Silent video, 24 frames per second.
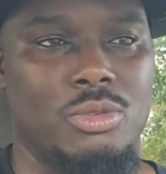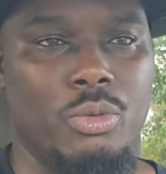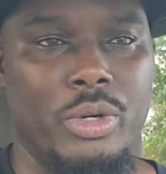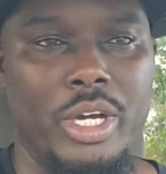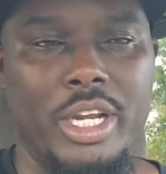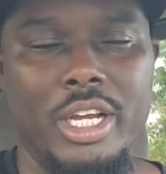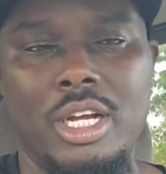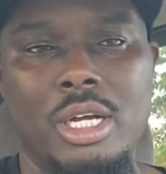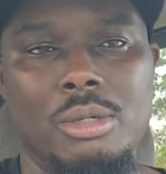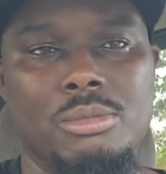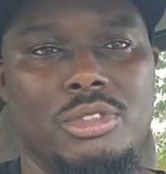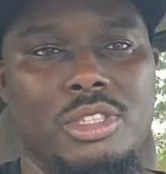when
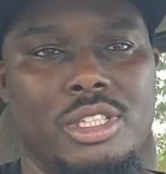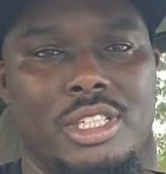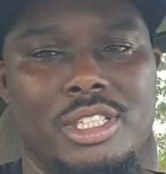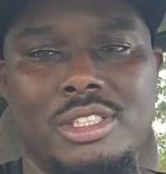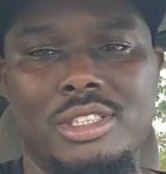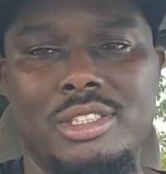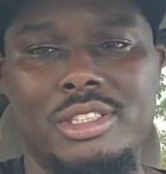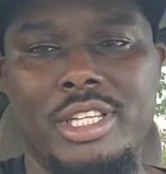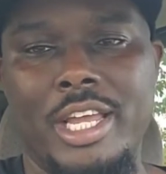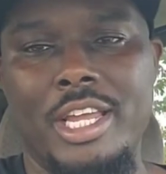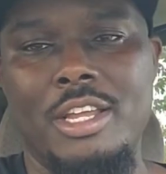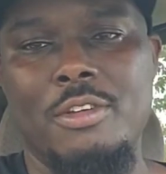it comes to
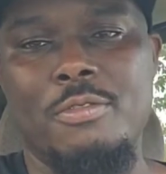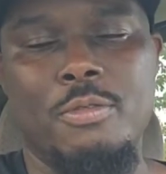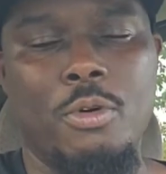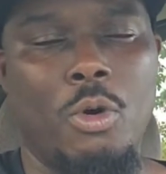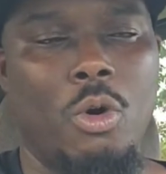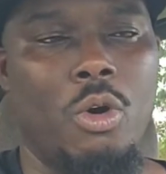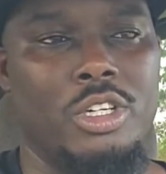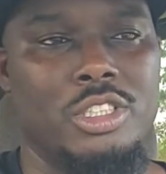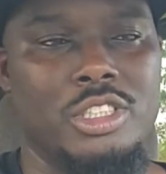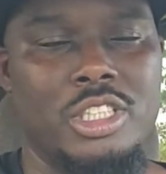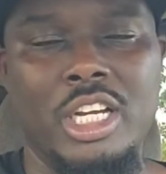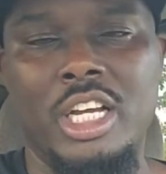this state
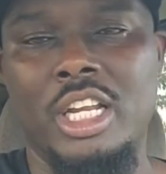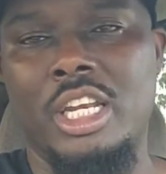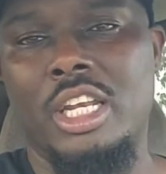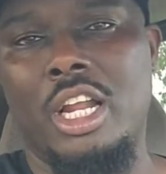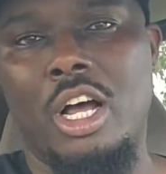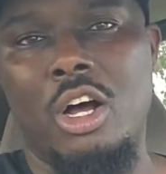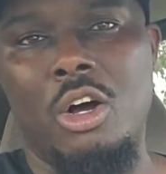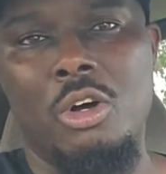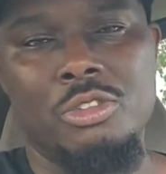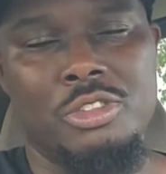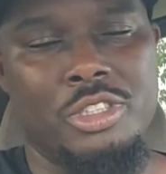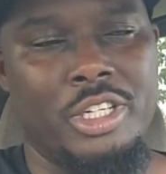for his gun
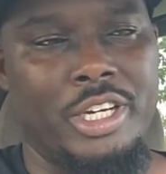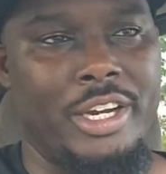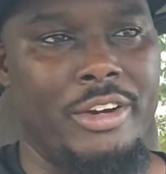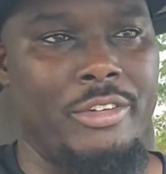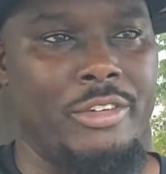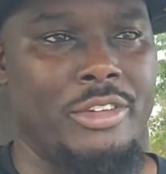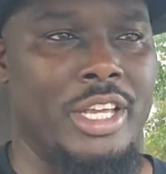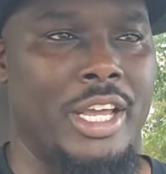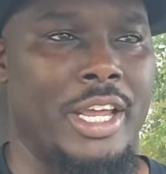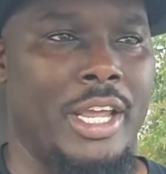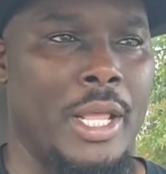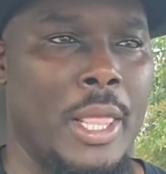laws and
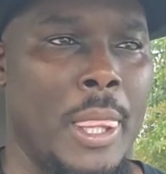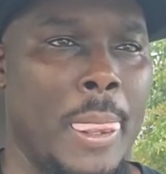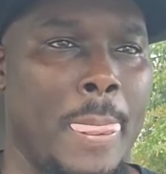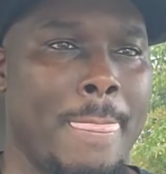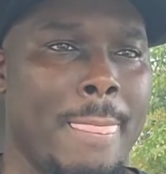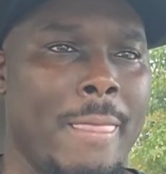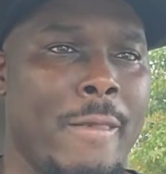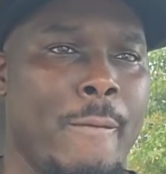everything.